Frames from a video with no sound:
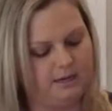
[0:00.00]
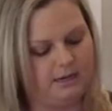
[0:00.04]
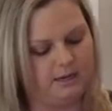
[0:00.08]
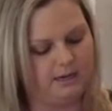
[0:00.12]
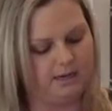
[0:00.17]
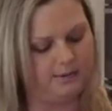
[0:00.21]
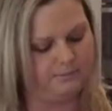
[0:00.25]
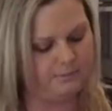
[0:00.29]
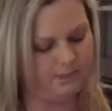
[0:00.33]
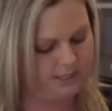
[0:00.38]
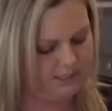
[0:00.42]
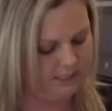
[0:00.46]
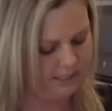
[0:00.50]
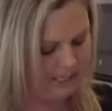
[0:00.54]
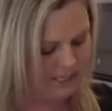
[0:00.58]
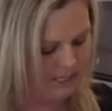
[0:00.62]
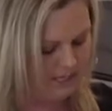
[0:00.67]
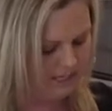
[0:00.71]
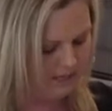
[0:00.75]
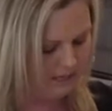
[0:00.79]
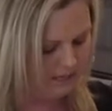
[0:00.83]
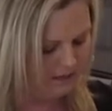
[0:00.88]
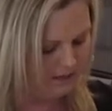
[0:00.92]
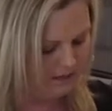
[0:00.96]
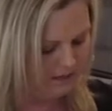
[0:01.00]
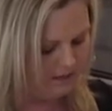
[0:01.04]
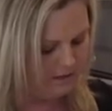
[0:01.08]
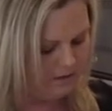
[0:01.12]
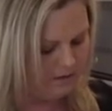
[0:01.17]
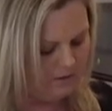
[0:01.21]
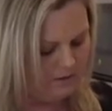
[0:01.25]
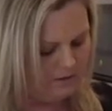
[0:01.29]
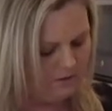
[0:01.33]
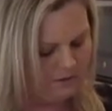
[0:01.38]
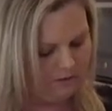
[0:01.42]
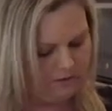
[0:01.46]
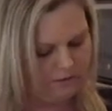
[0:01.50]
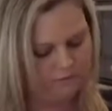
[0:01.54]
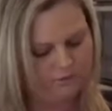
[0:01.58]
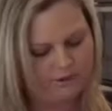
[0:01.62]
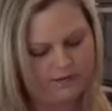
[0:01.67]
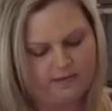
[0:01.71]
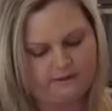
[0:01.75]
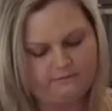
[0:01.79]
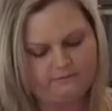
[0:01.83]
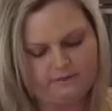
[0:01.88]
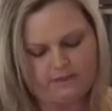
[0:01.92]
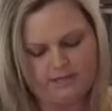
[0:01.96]
I'm gonna take
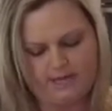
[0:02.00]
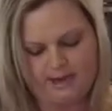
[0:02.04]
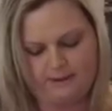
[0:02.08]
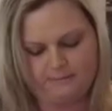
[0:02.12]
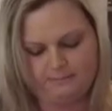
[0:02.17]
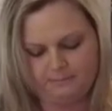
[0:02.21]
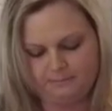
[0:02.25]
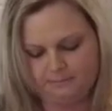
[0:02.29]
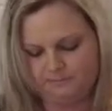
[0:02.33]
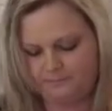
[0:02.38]
3 of them,